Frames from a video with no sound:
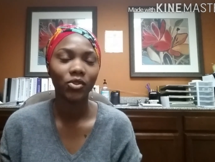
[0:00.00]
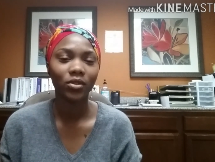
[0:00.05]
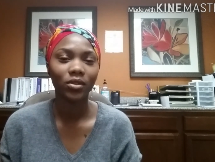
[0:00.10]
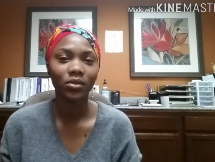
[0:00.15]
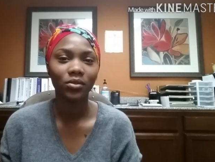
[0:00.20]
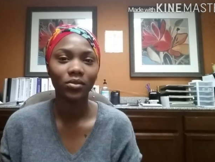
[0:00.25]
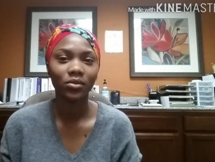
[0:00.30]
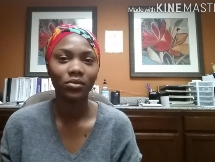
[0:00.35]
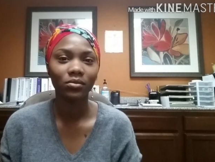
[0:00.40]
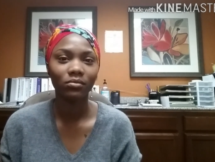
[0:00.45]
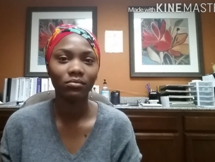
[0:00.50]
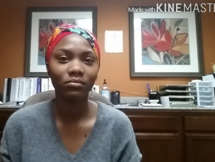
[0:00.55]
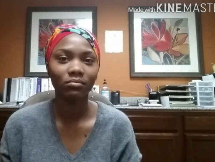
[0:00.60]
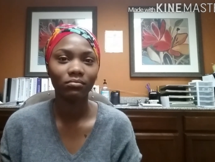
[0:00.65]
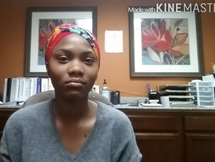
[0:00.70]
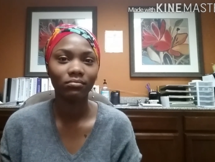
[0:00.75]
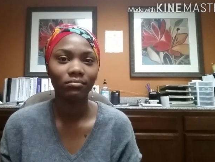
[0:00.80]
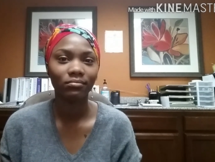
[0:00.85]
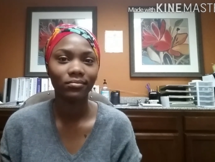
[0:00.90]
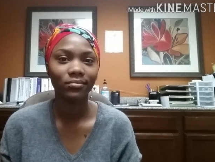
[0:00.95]
So
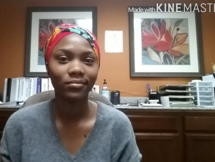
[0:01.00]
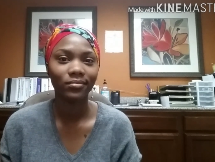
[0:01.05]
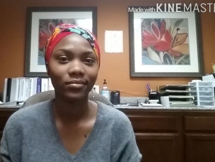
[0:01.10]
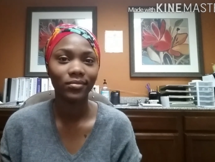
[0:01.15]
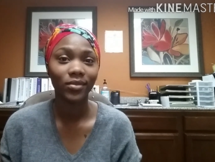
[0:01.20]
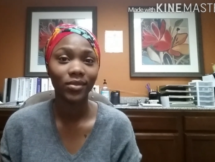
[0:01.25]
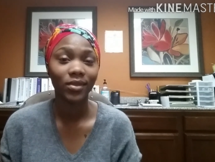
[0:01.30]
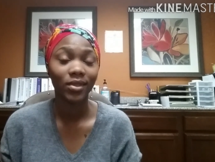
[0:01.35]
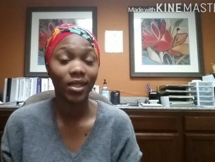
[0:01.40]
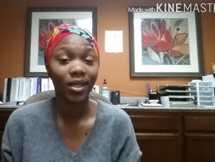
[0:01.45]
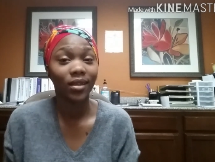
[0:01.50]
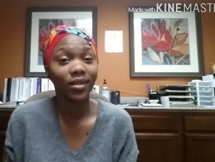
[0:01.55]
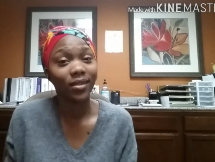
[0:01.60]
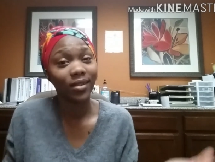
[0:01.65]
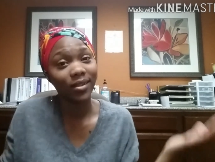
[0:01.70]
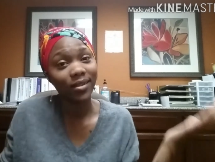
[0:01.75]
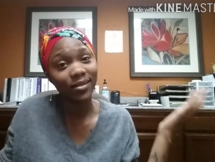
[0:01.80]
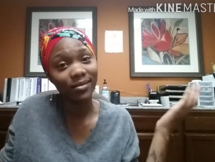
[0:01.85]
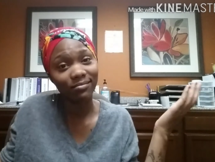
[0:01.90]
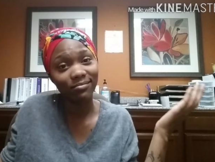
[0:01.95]

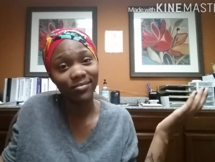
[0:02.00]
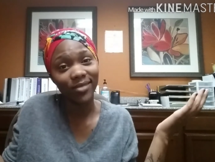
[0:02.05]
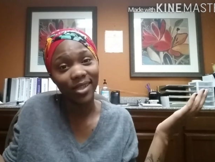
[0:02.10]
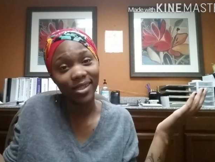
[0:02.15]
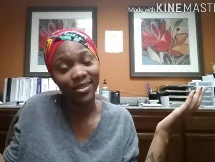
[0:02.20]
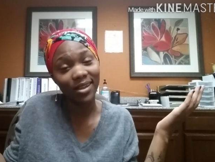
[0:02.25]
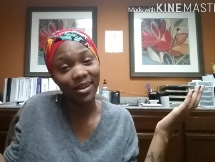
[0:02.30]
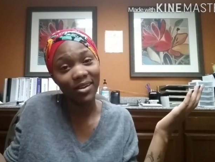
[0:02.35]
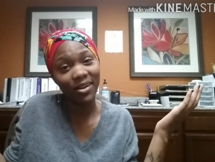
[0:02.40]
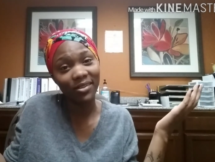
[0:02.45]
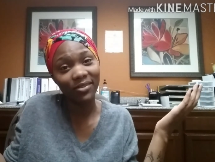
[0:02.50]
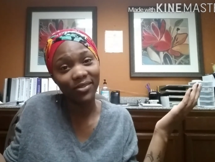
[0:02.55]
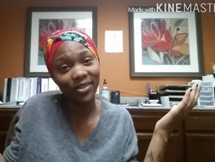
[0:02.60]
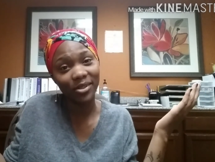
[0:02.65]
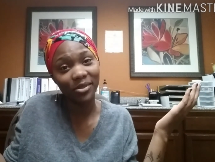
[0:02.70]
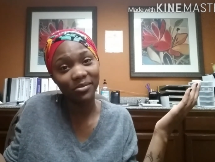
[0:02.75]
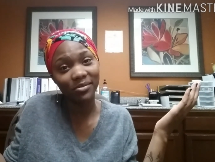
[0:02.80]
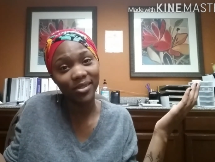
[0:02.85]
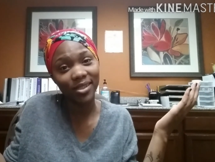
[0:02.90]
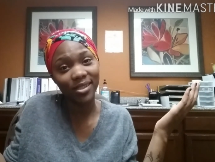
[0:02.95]
yeah, that's how I
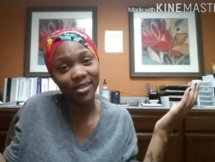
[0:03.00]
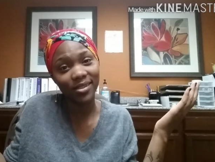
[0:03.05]
felt.